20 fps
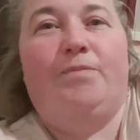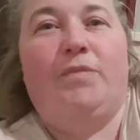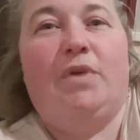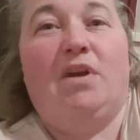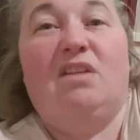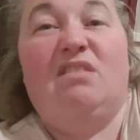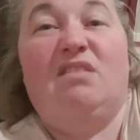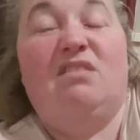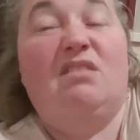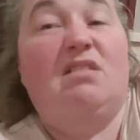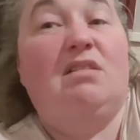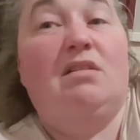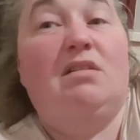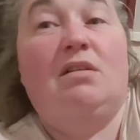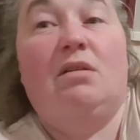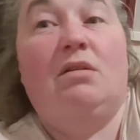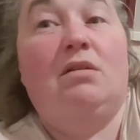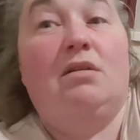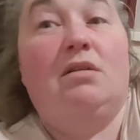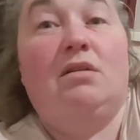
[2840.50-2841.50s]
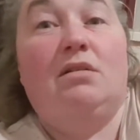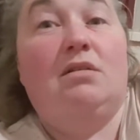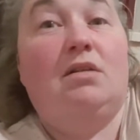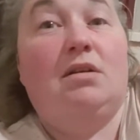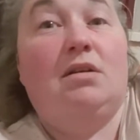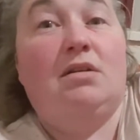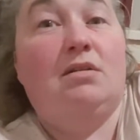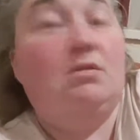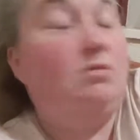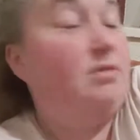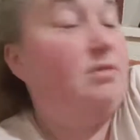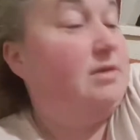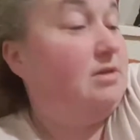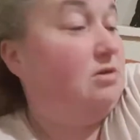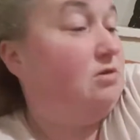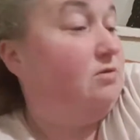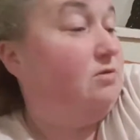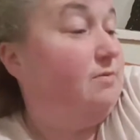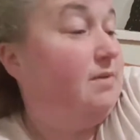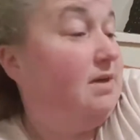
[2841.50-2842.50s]
I don't know, Lola. I don't know what he
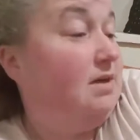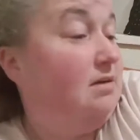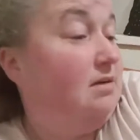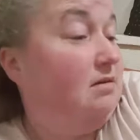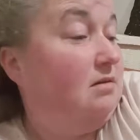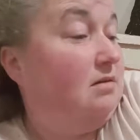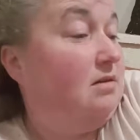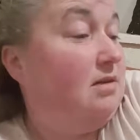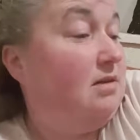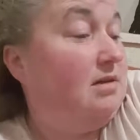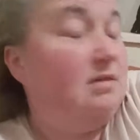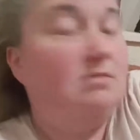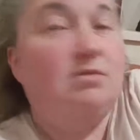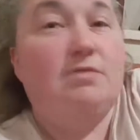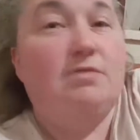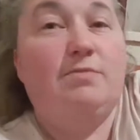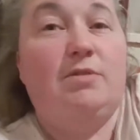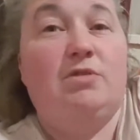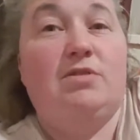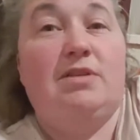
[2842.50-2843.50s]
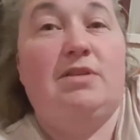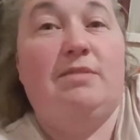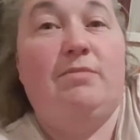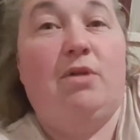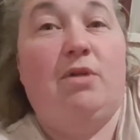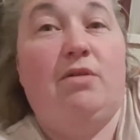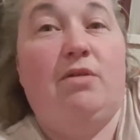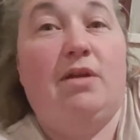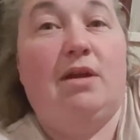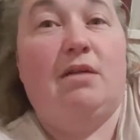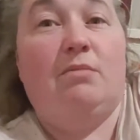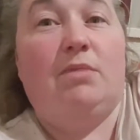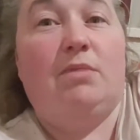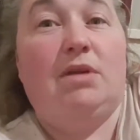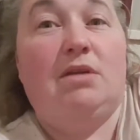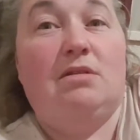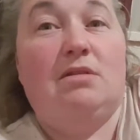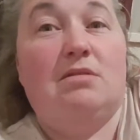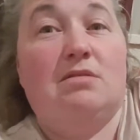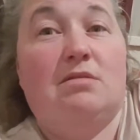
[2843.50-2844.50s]
told me. I think it was mostly moaning at me
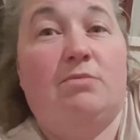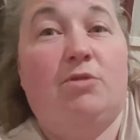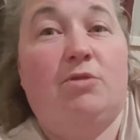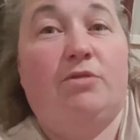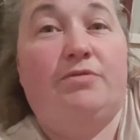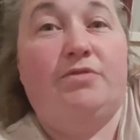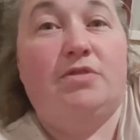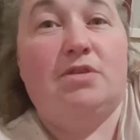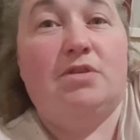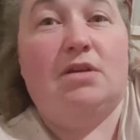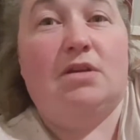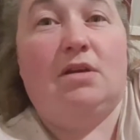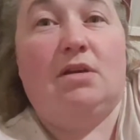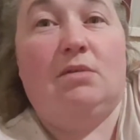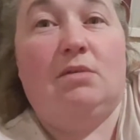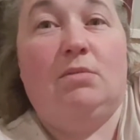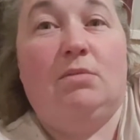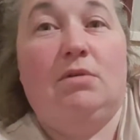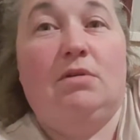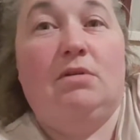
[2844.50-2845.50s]
because I'm not fussing him.